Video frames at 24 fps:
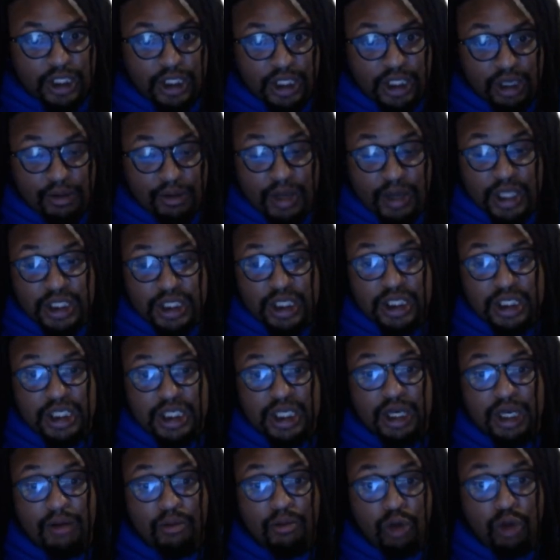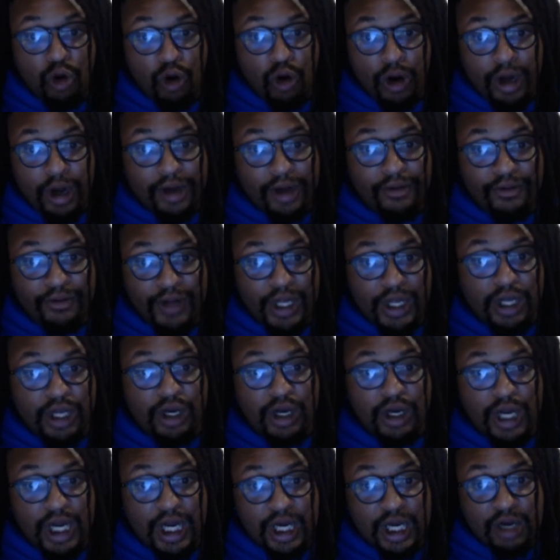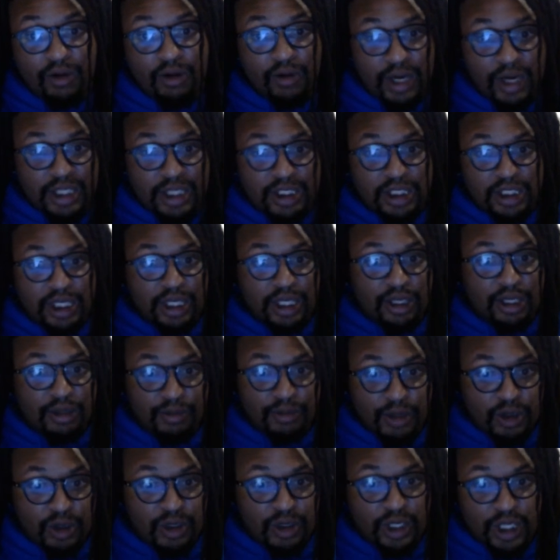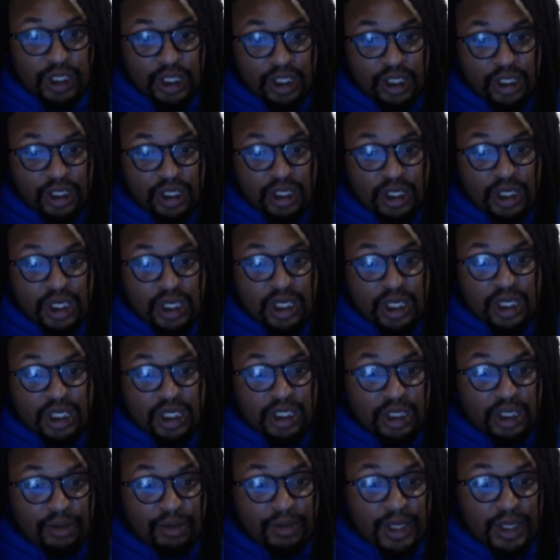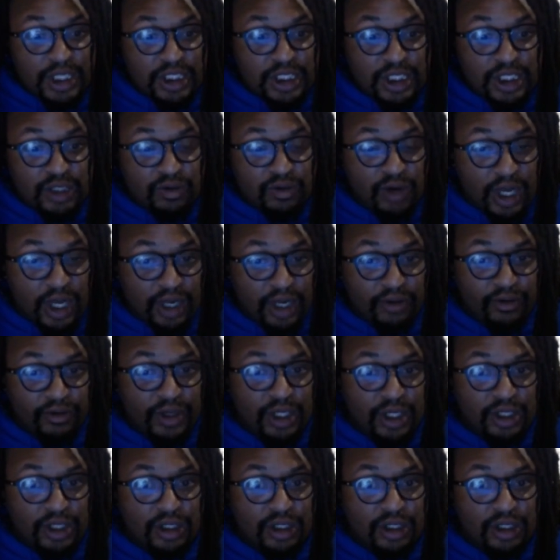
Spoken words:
The Miz is an important figure in the wrestling community. The Miz is relevant.